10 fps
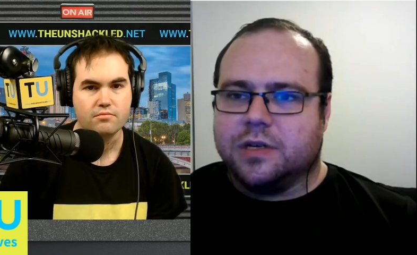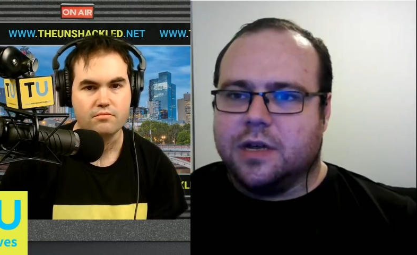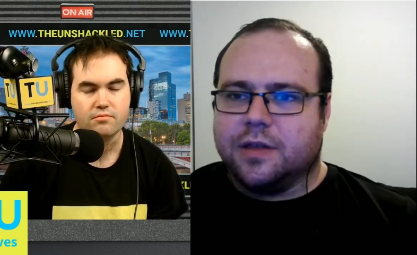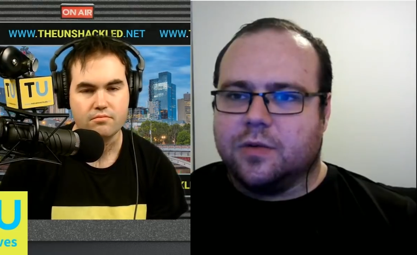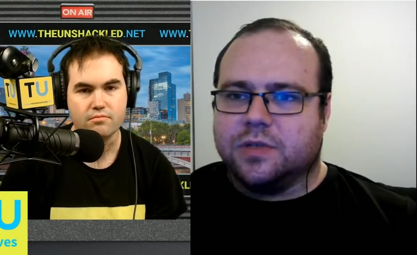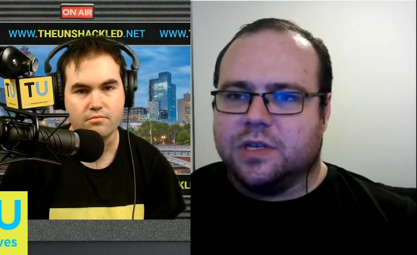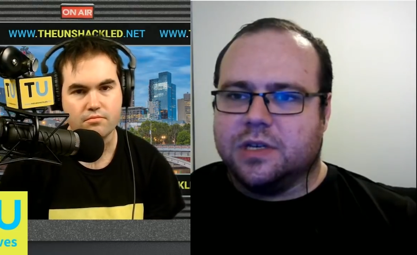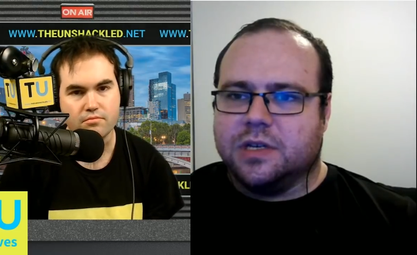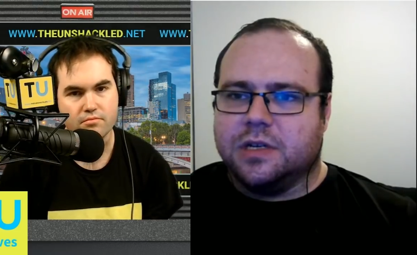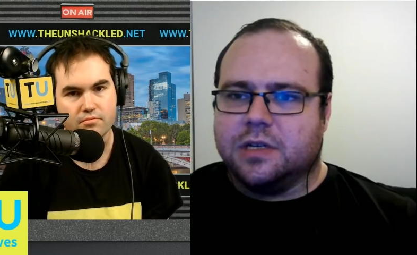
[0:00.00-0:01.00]
Speaker 1: I think it was
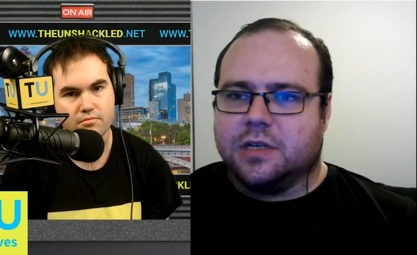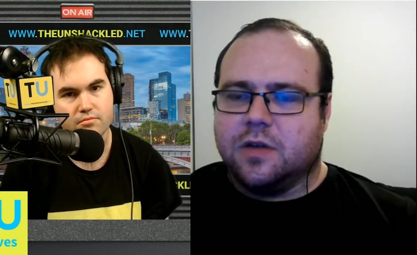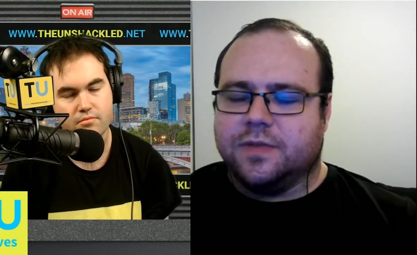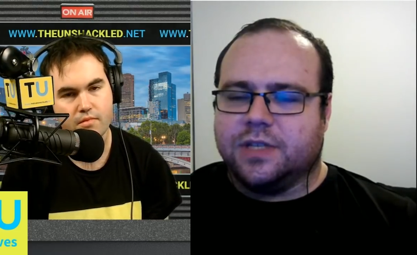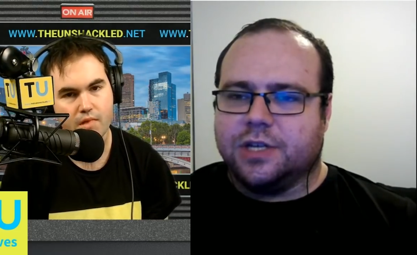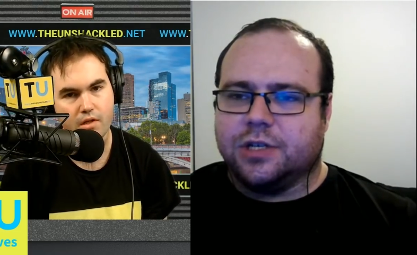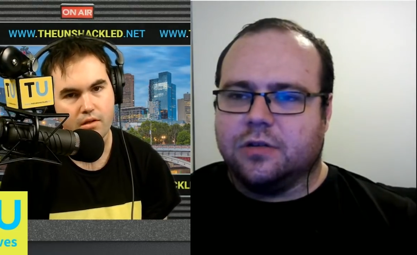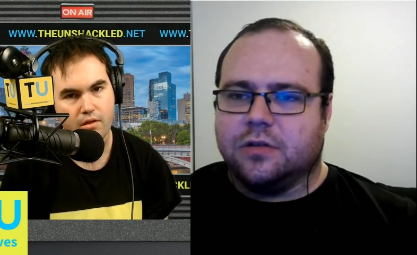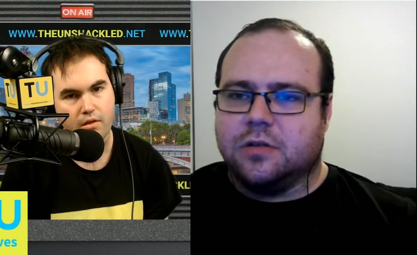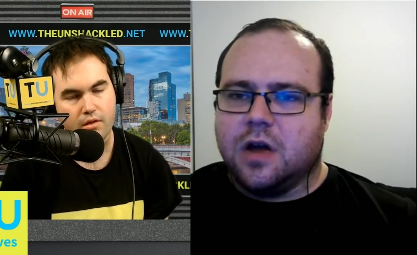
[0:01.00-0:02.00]
in a
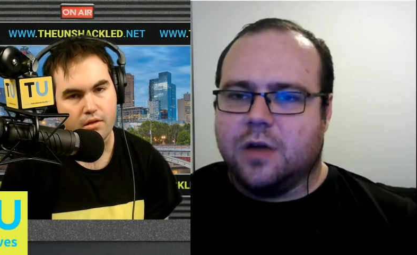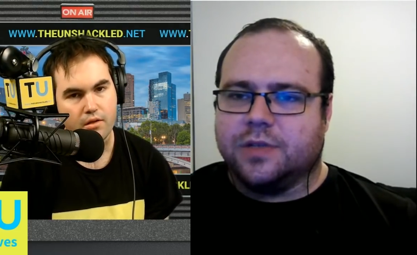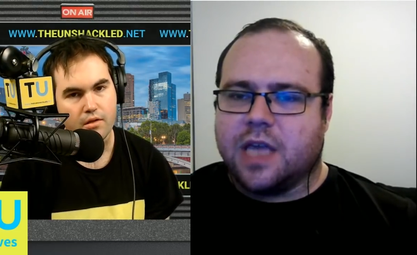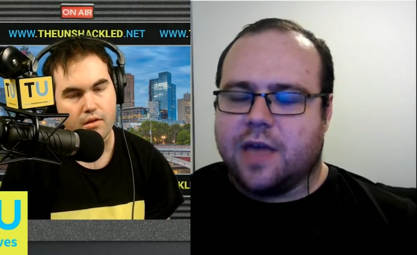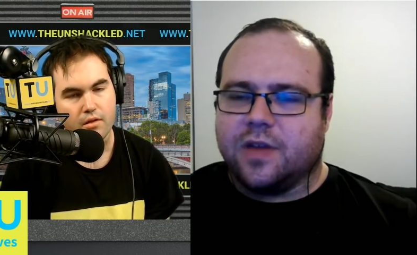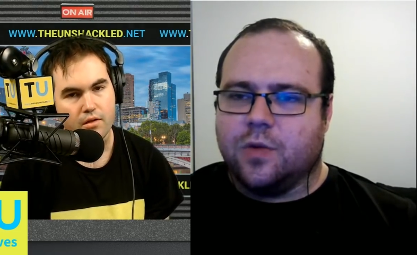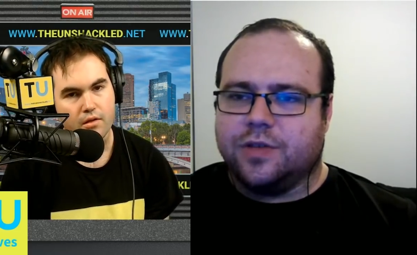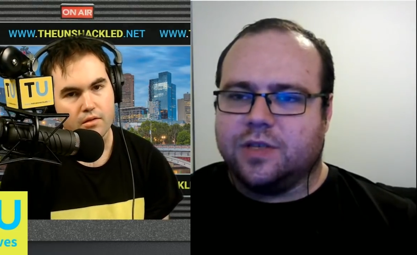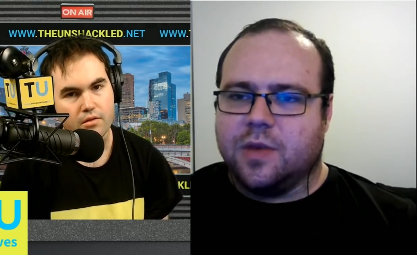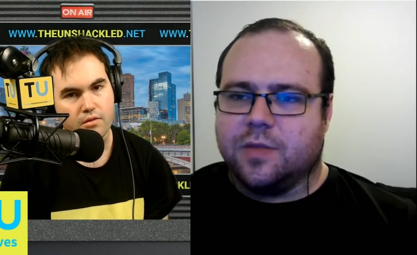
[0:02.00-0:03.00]
conversation I was having with
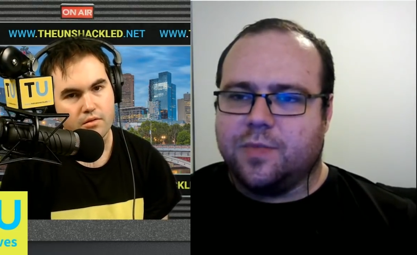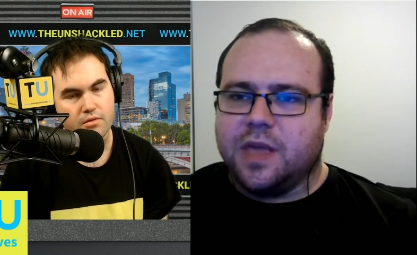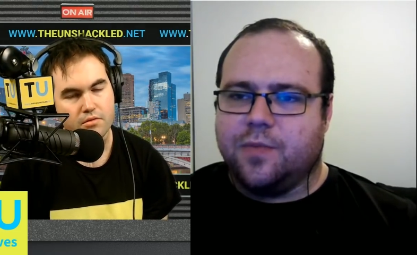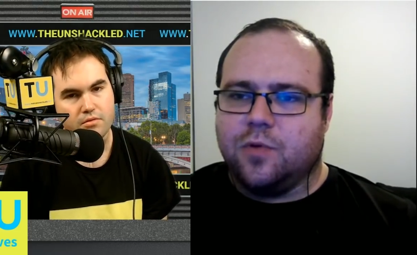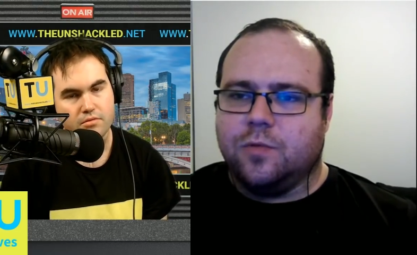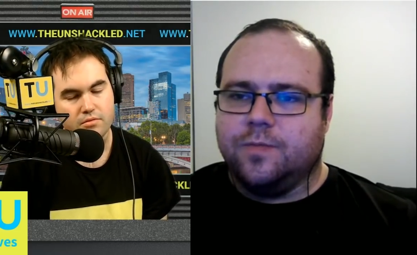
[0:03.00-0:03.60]
some other people